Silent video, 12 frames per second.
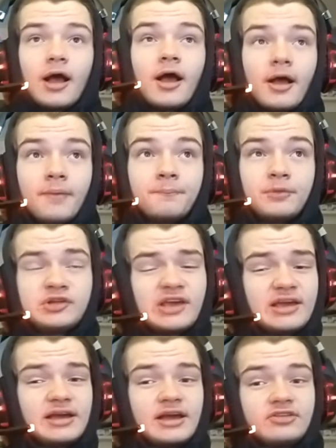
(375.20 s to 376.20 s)
Um, but
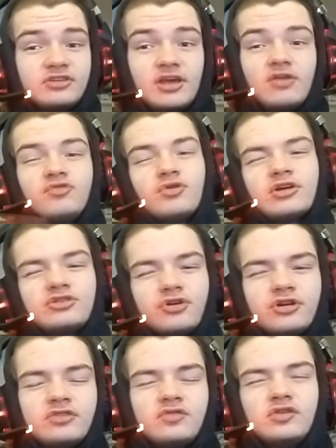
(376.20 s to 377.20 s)
yeah guys, if you
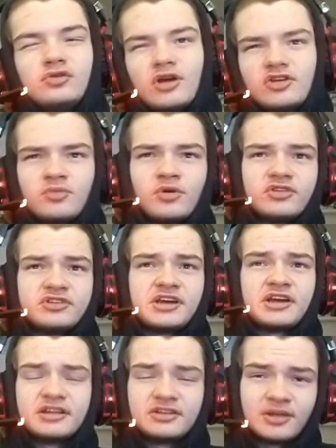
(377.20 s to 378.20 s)
enjoyed this video as much as
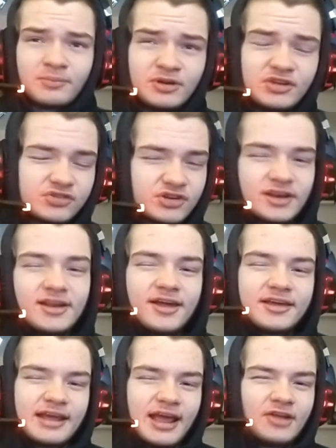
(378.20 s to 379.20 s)
I did, then please
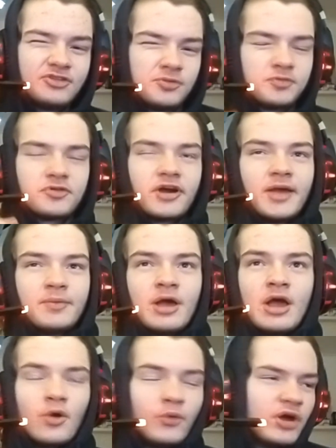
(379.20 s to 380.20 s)
like and subscribe.
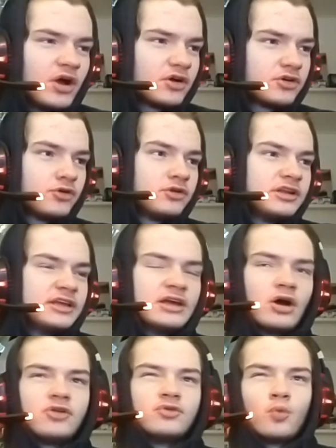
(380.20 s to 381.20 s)
We are currently
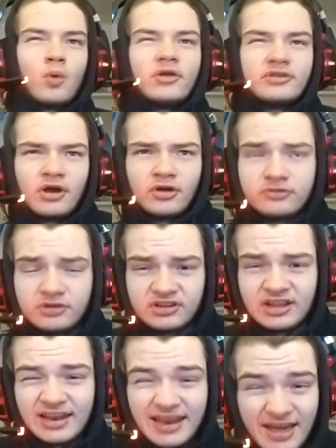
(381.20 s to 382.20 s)
on
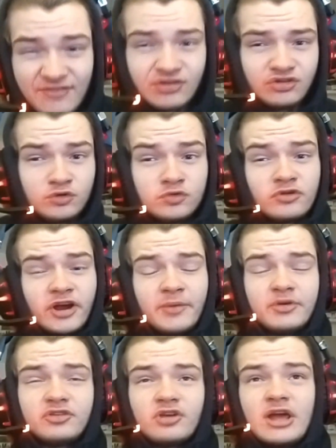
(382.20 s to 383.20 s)
111
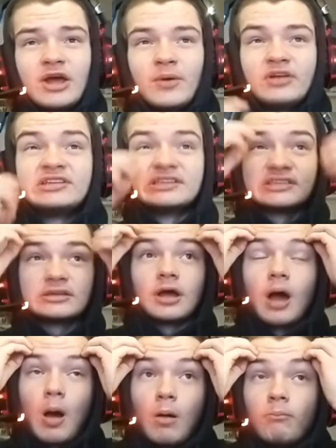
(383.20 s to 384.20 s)
subscribers, which is
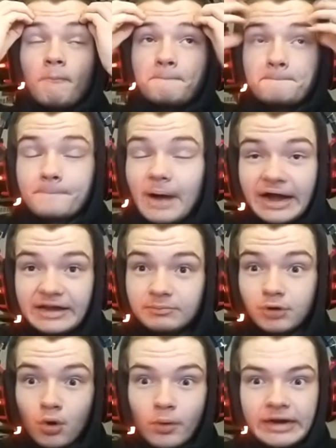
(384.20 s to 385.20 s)

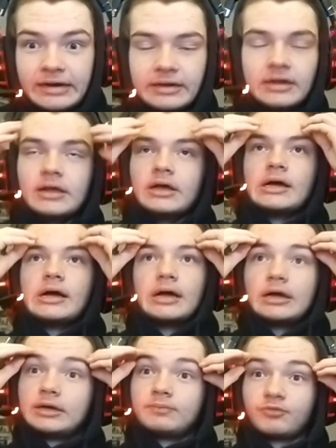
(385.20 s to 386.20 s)
mind-blowing.
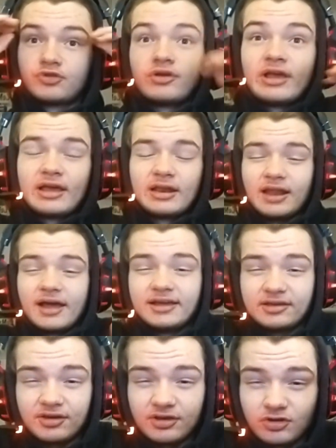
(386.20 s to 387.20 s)
Um, so yeah,
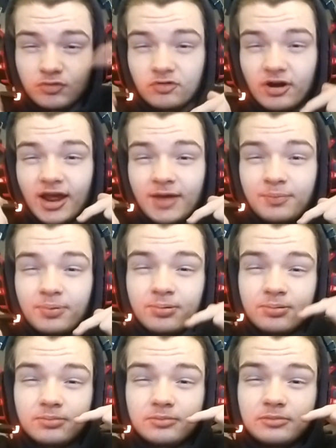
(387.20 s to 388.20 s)
like, subscribe,
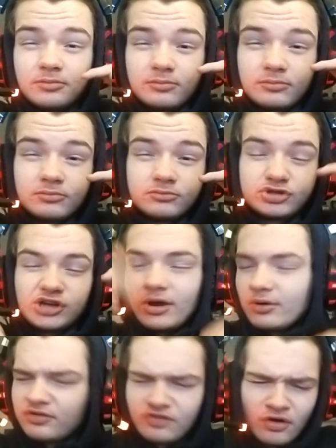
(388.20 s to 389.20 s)

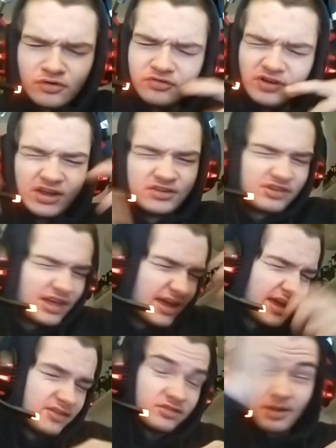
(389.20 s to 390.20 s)
share it with all your friends,
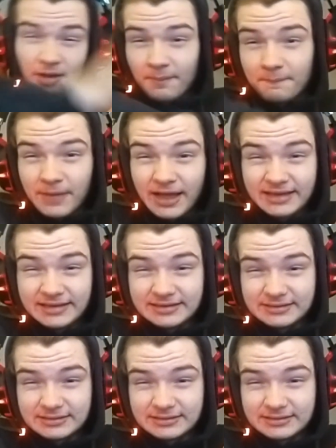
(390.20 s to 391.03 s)
and bye.